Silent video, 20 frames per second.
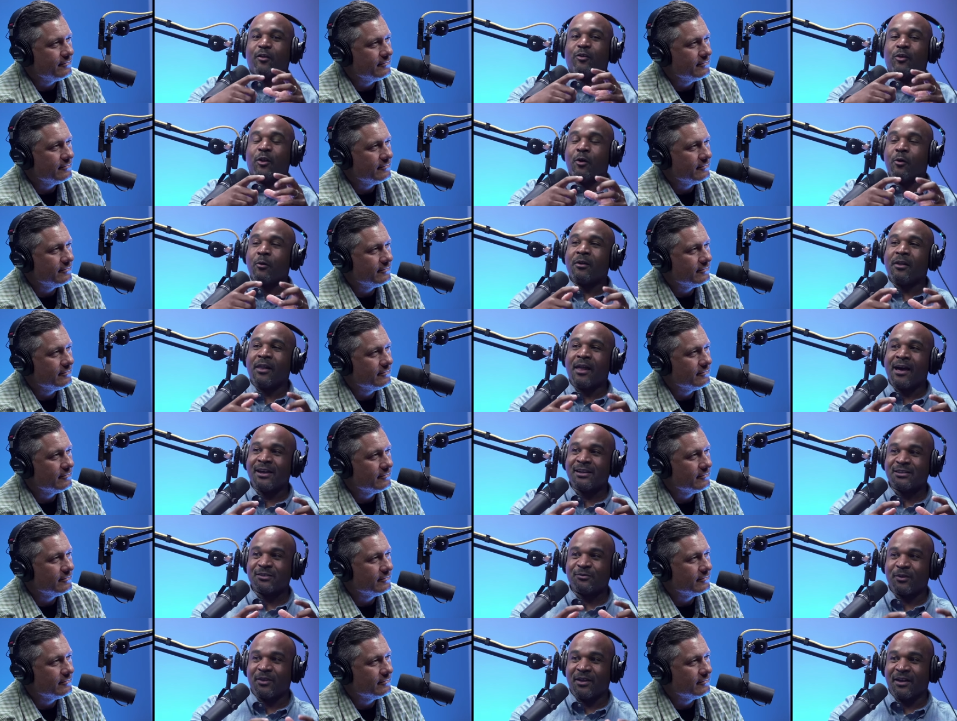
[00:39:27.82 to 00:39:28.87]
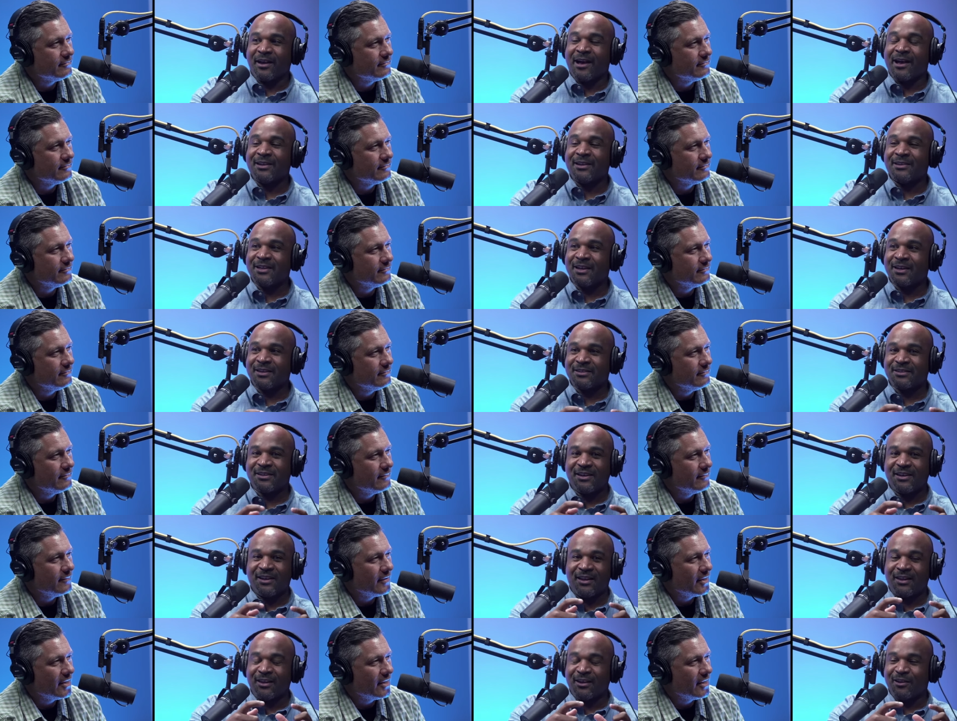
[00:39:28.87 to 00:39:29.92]
Speaker 1: localized for the context
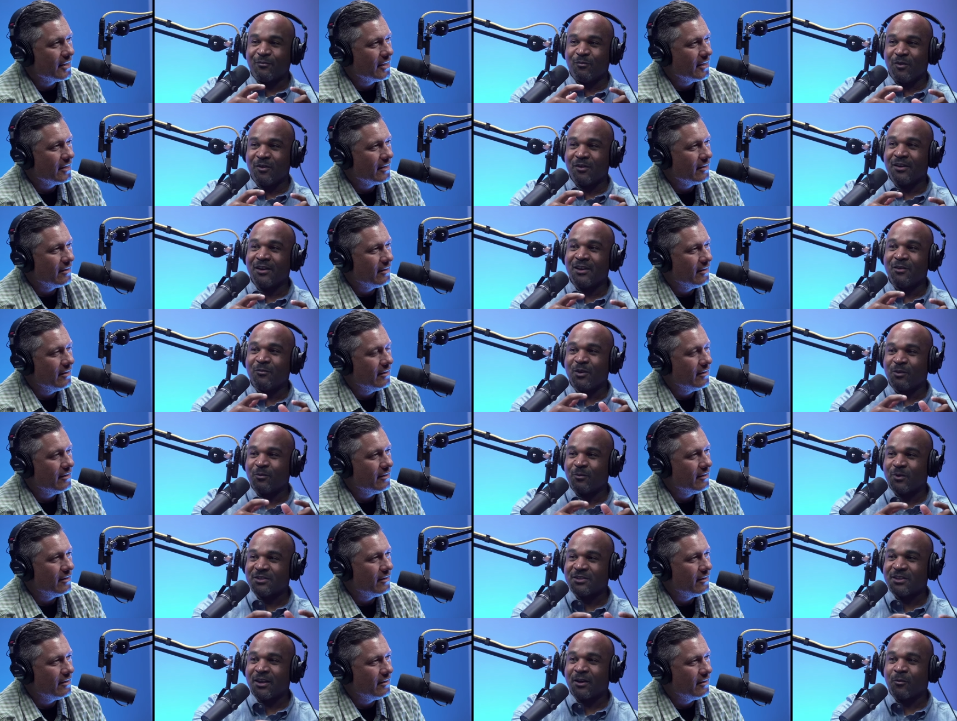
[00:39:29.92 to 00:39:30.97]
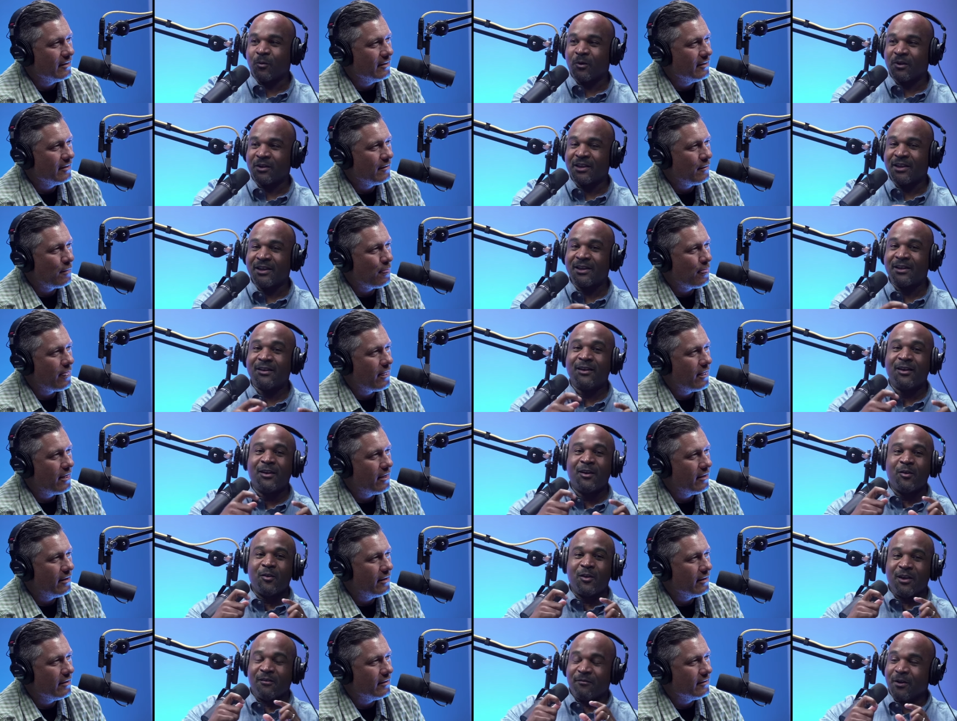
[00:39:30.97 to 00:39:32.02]
and the community with which they're working in,
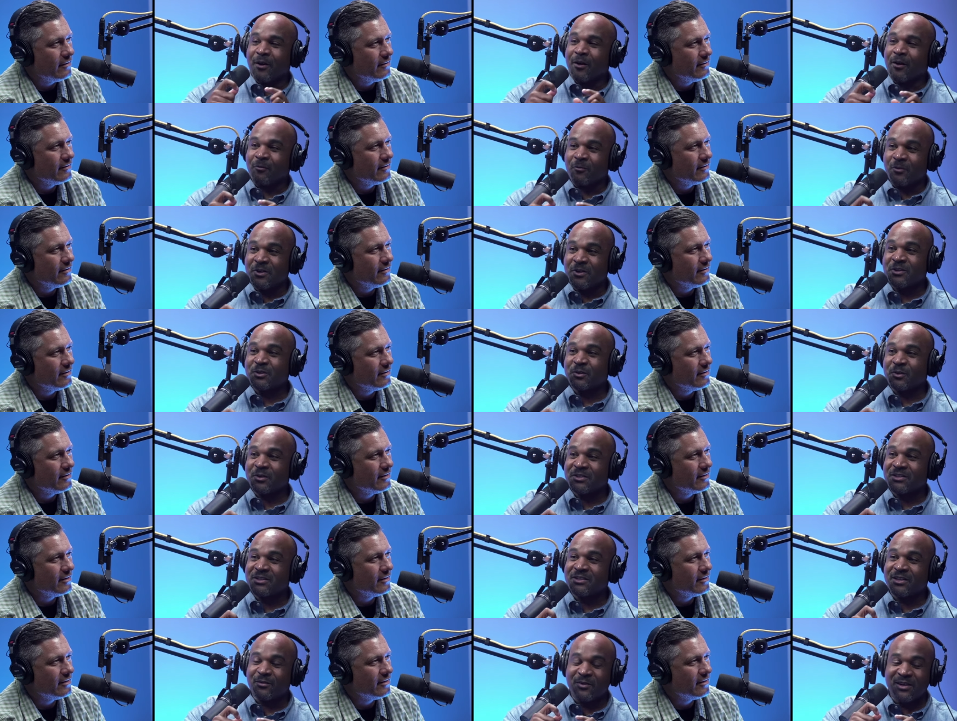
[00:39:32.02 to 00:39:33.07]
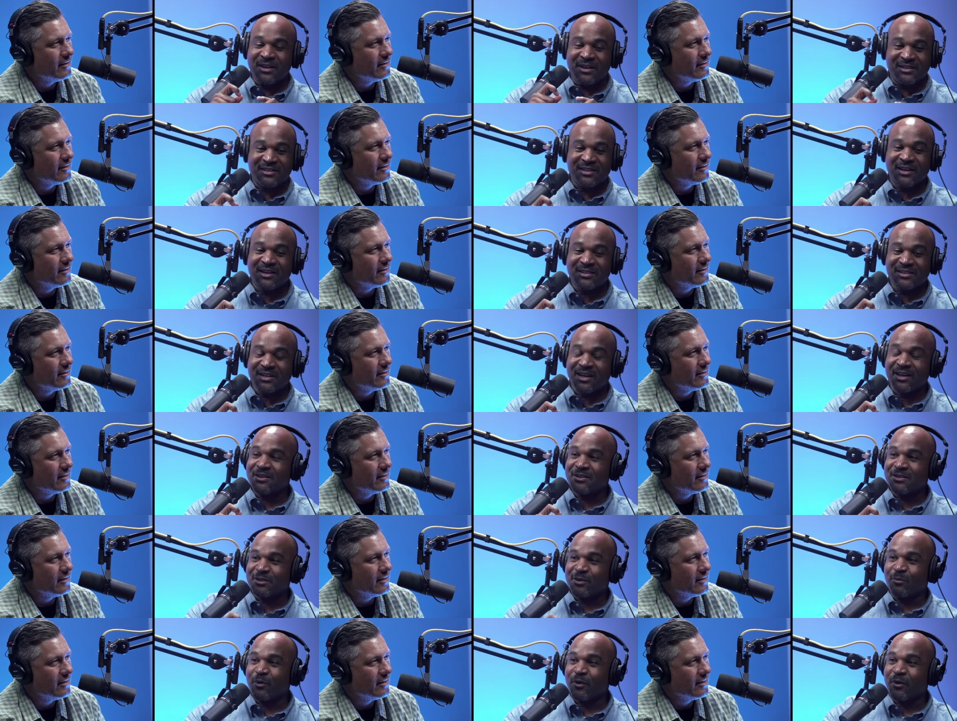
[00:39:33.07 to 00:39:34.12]
if there are resources that we can set aside to
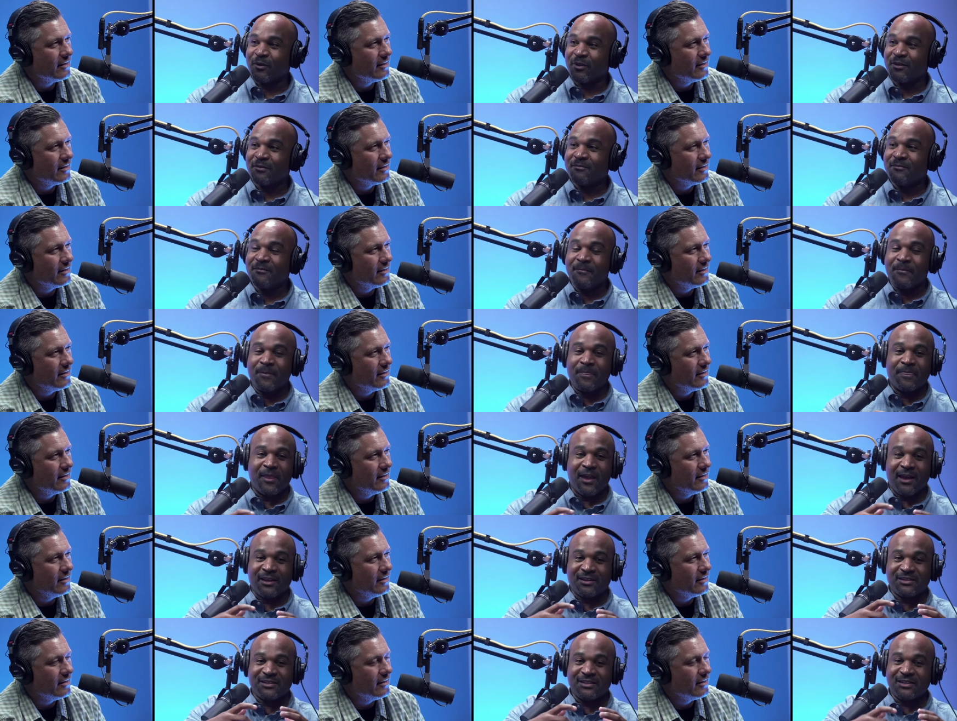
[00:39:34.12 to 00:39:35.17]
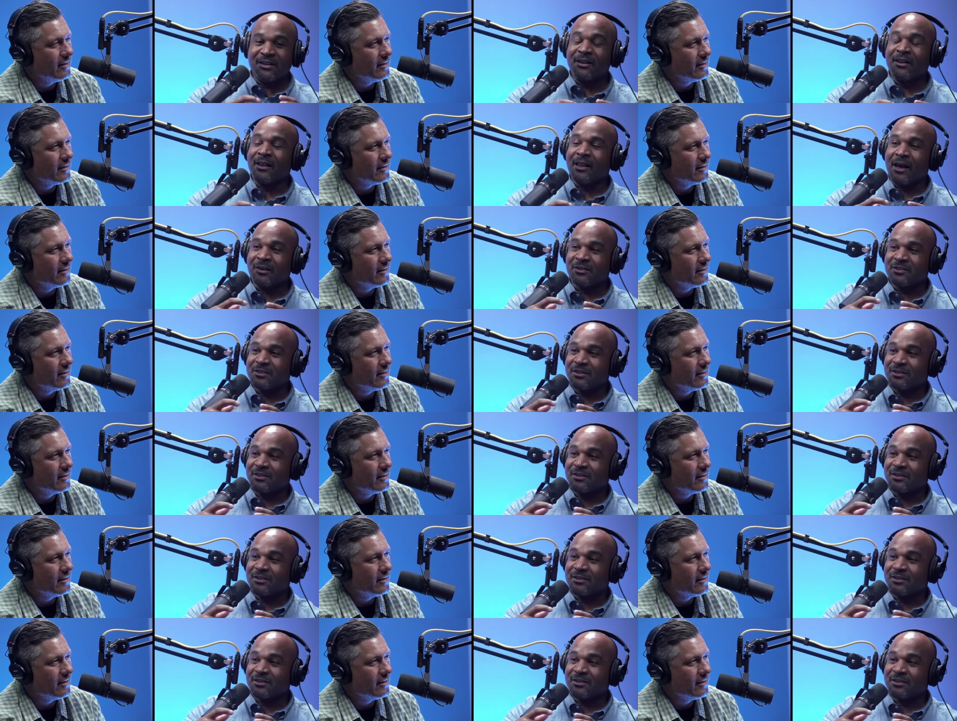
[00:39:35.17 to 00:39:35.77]
support them that still allows